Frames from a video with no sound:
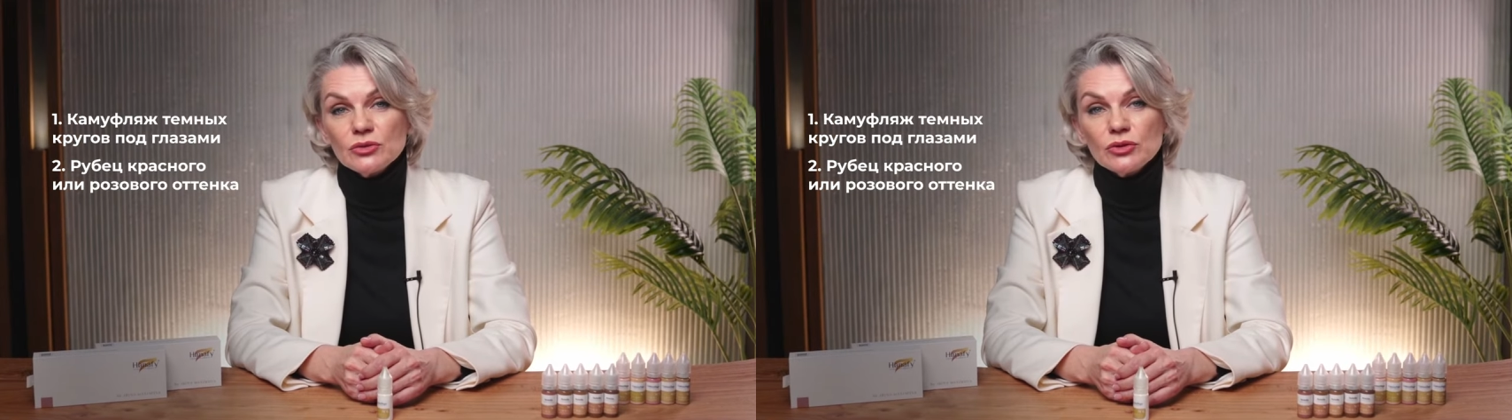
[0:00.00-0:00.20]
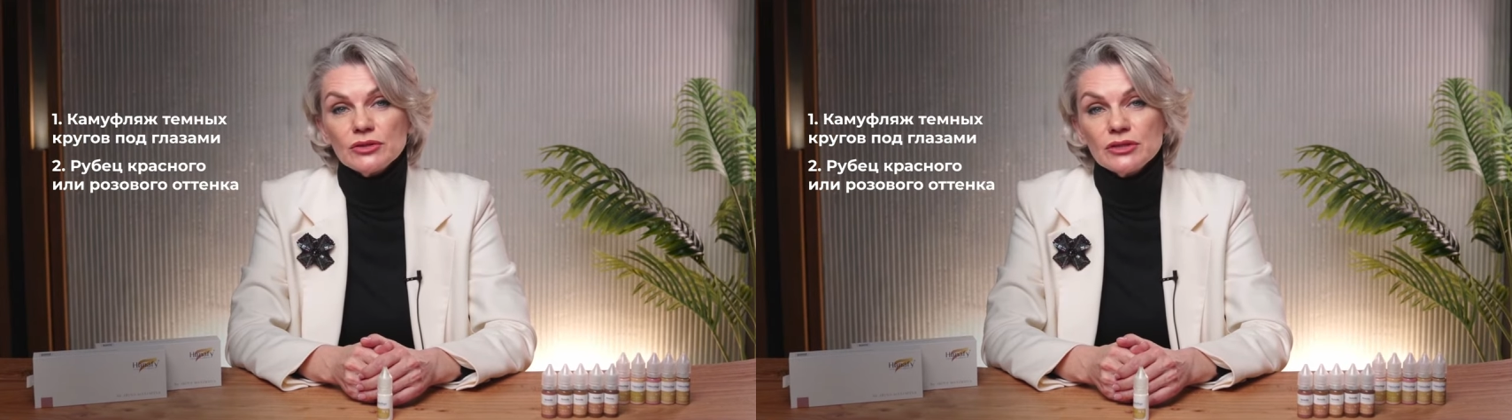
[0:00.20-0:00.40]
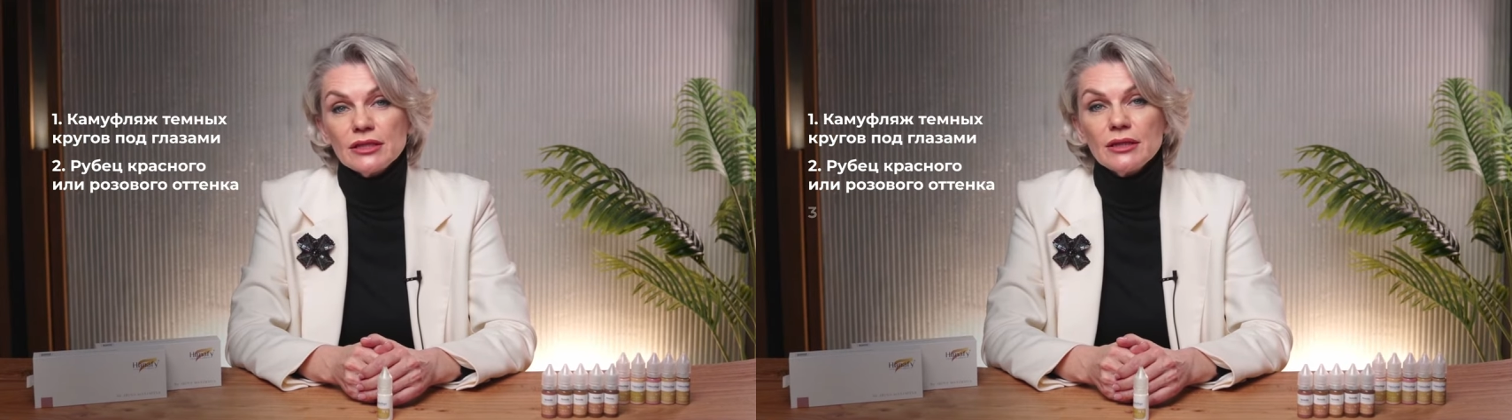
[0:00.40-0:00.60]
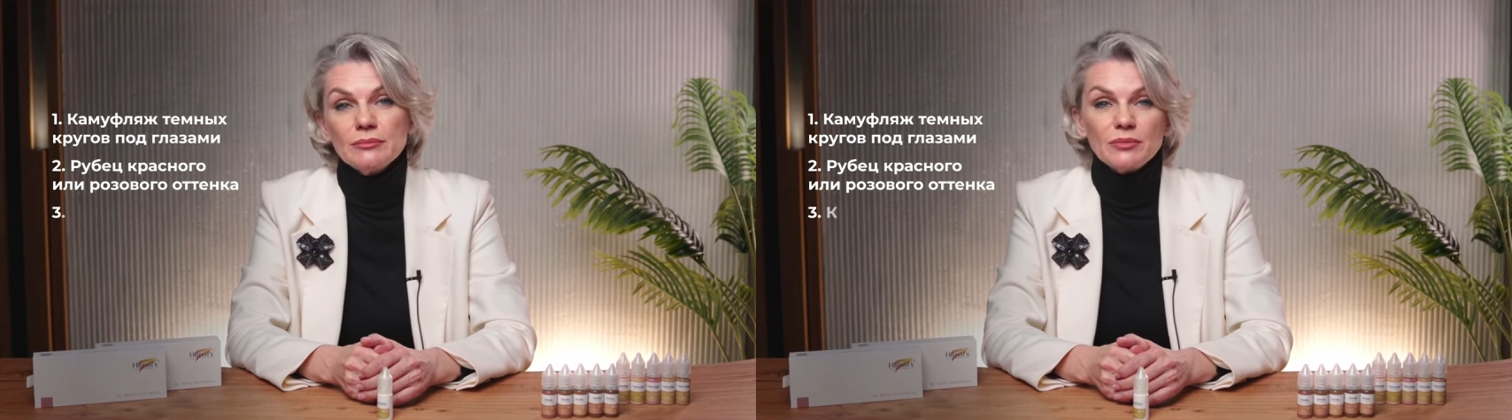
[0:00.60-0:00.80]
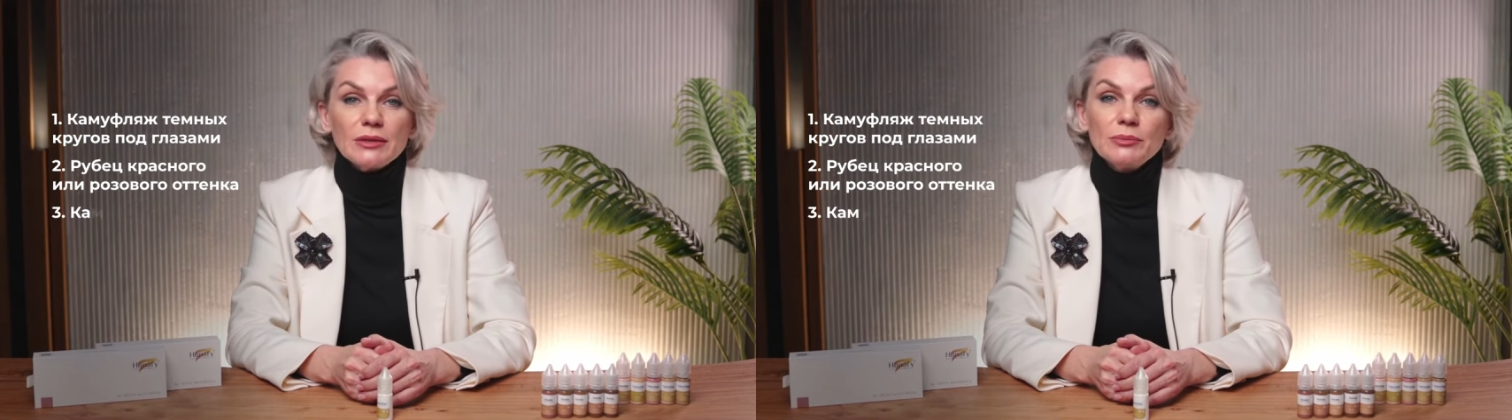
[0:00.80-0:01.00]
conceal
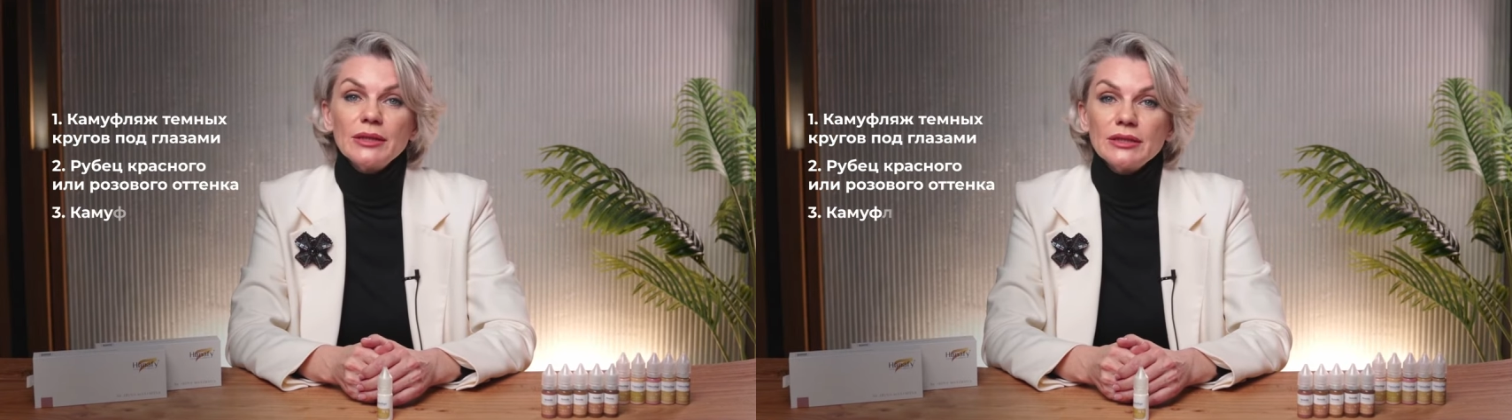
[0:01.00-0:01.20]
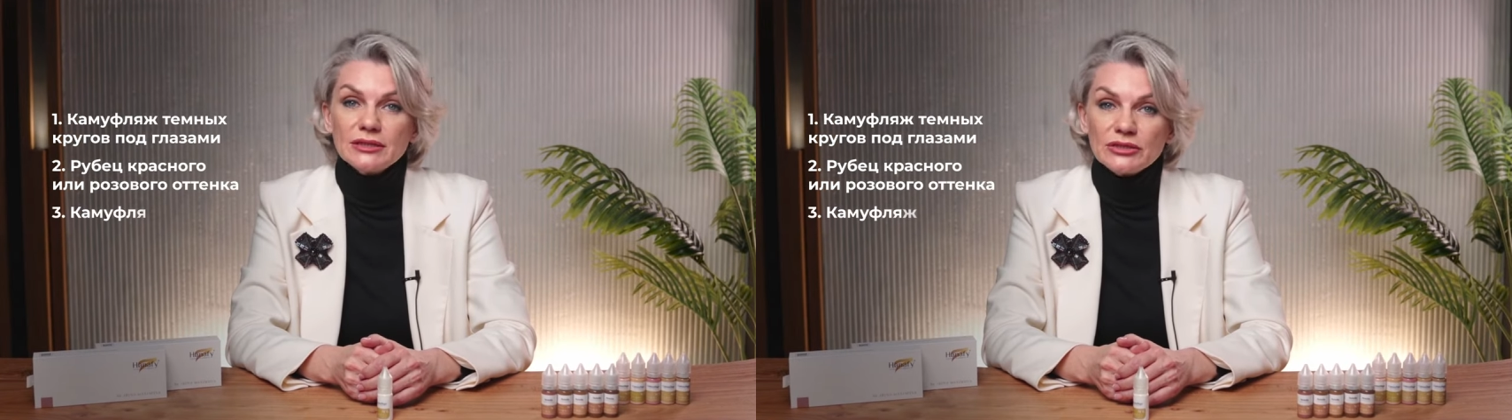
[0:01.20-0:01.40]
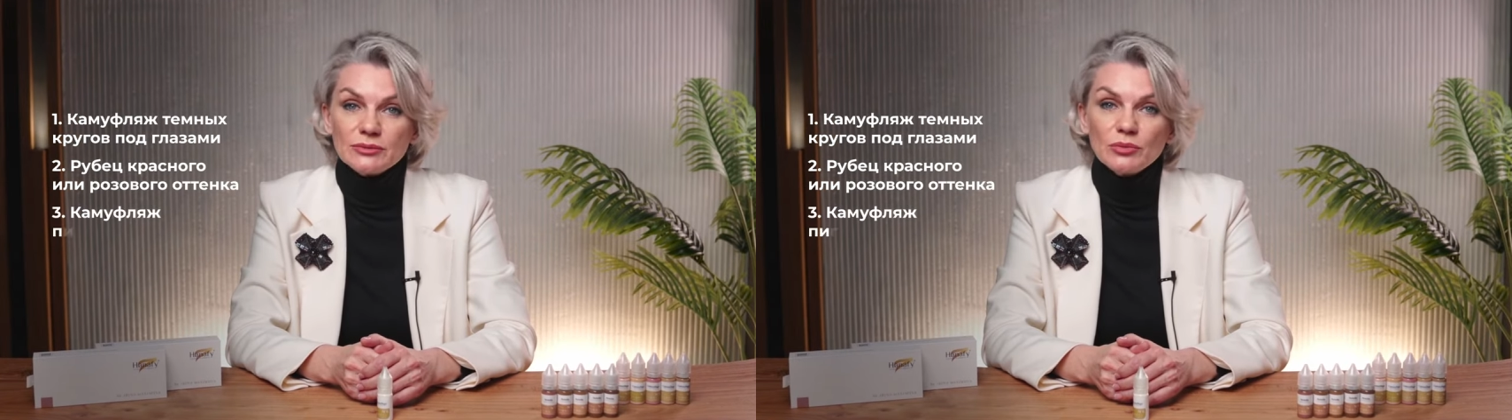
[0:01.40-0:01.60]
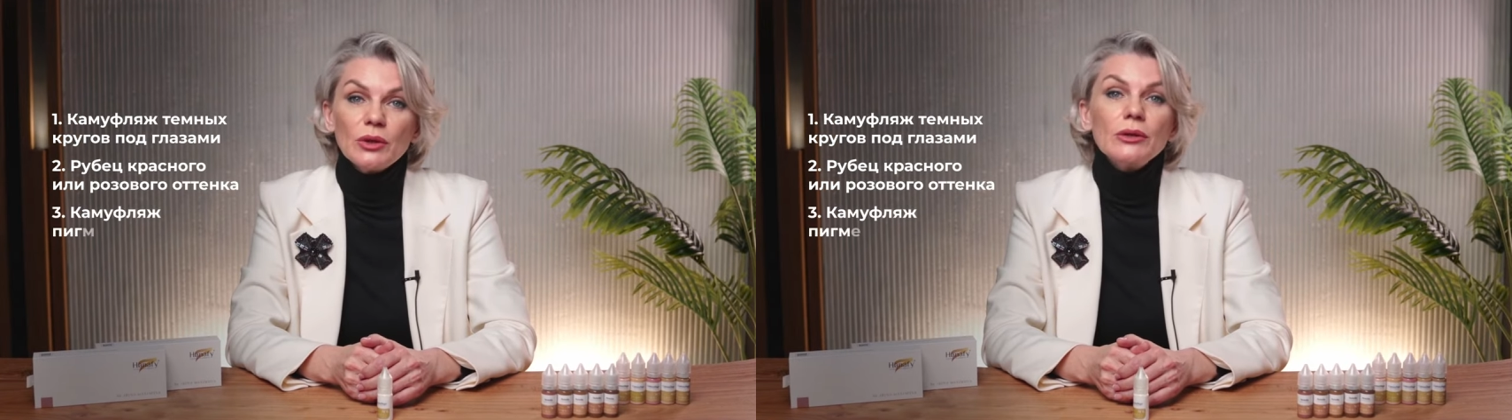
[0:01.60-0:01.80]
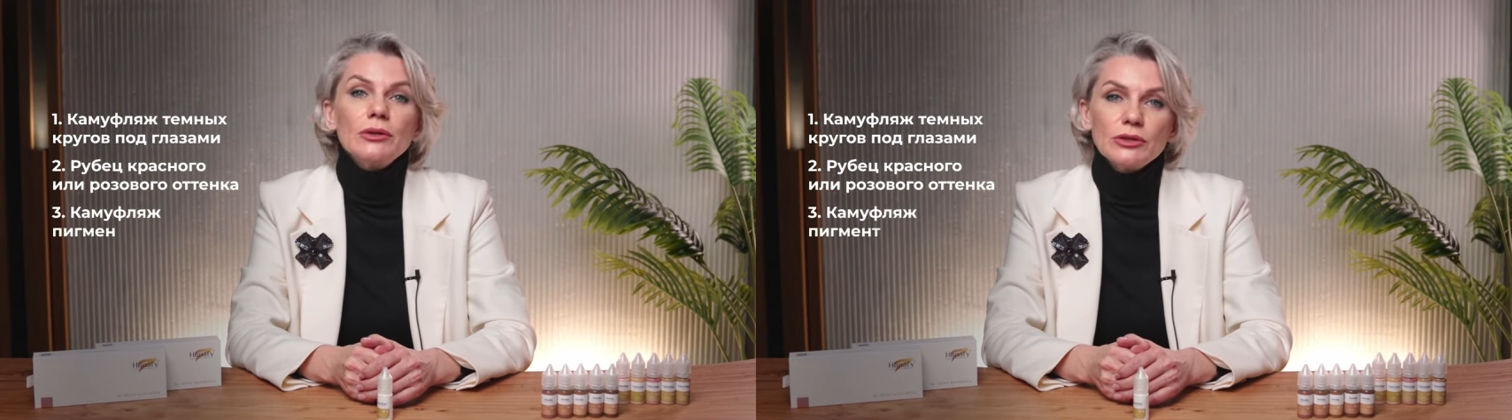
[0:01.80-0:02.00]
pigmented
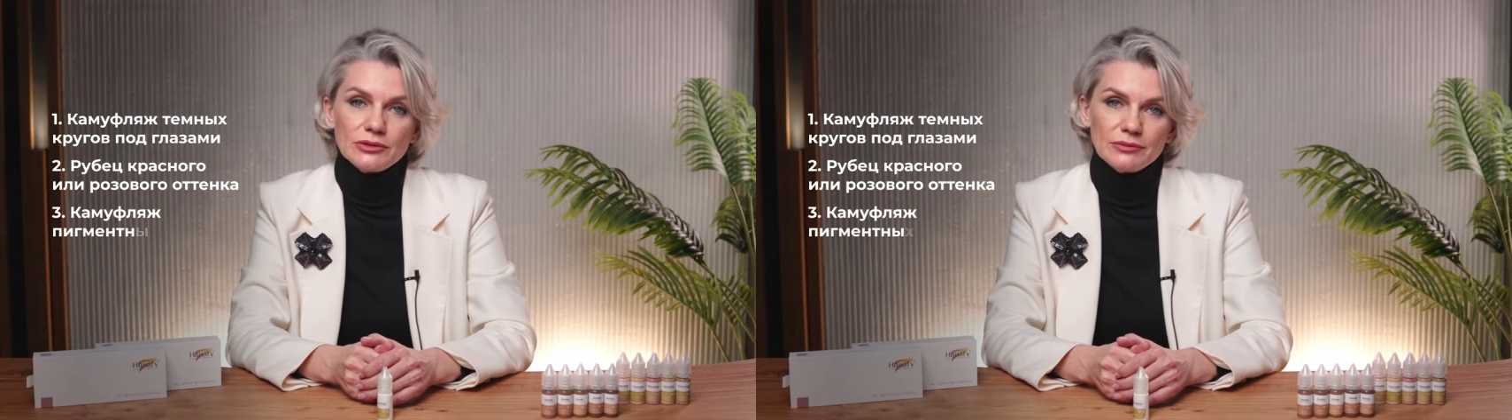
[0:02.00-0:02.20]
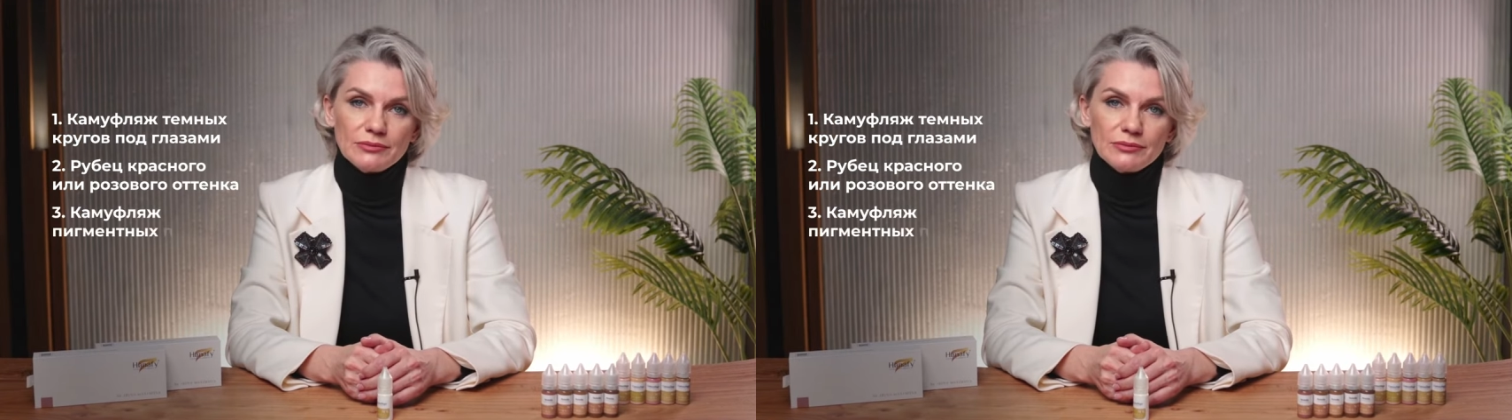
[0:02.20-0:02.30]
spots.